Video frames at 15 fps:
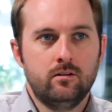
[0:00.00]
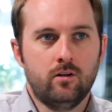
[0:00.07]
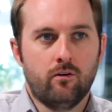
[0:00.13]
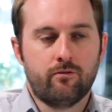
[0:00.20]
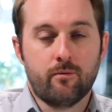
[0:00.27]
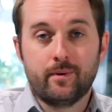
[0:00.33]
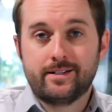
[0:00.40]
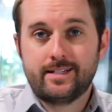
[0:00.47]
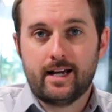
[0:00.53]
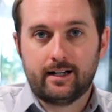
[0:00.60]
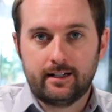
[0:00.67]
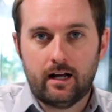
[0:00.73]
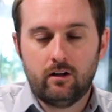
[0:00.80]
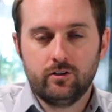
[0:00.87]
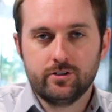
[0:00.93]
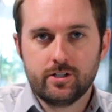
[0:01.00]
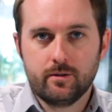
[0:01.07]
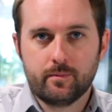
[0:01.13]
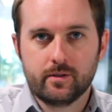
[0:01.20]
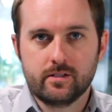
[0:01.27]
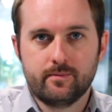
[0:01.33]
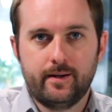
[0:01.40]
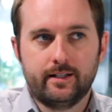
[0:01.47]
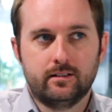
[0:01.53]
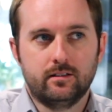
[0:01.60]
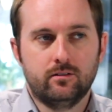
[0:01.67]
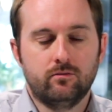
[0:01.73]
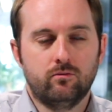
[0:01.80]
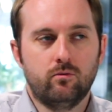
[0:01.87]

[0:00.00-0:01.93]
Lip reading: from a technology perspective,